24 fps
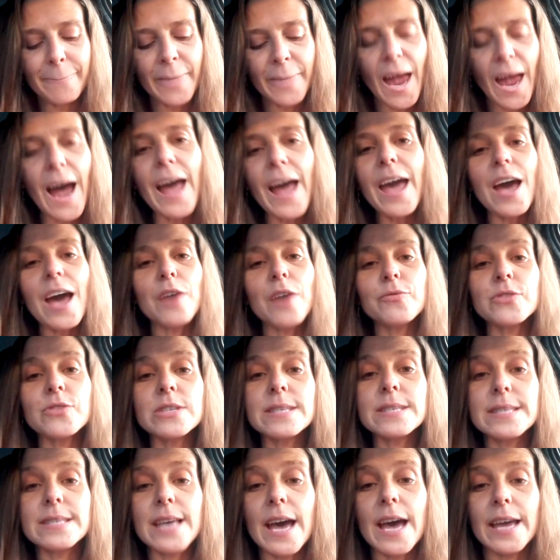I have to
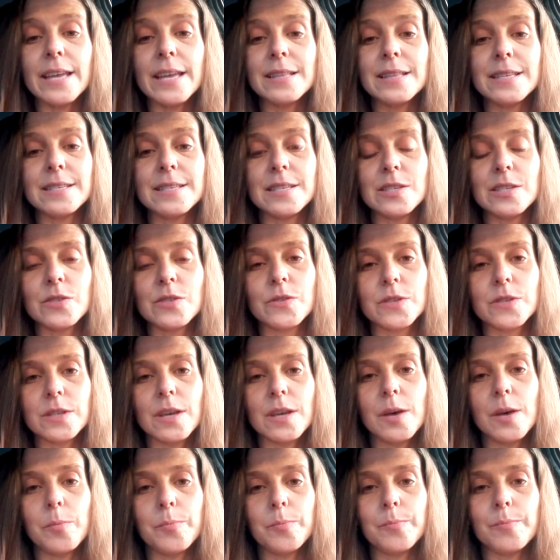say, and this is
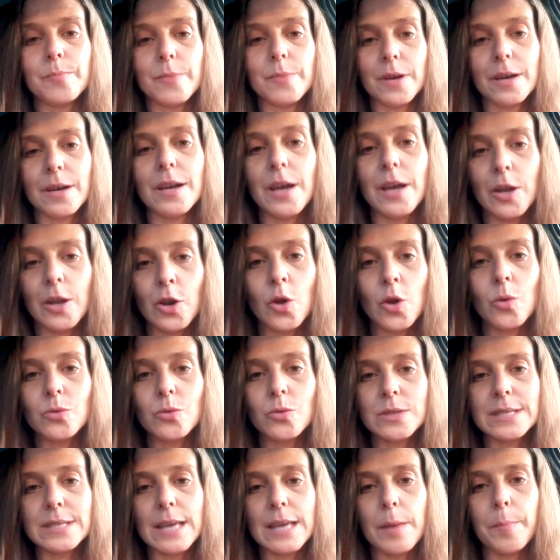a a
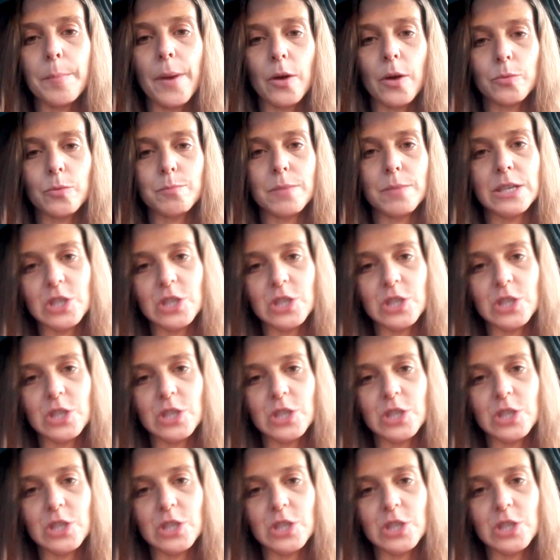note about my